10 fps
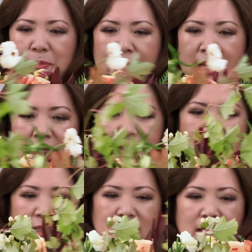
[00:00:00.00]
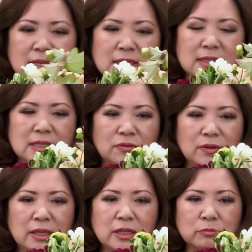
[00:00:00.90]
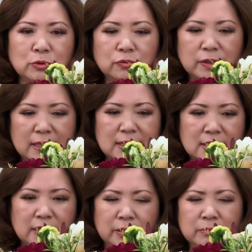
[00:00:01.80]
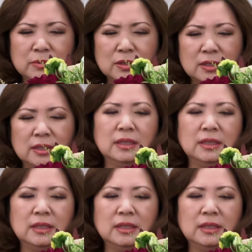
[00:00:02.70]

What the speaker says: back and assess and see if I need to move any stems.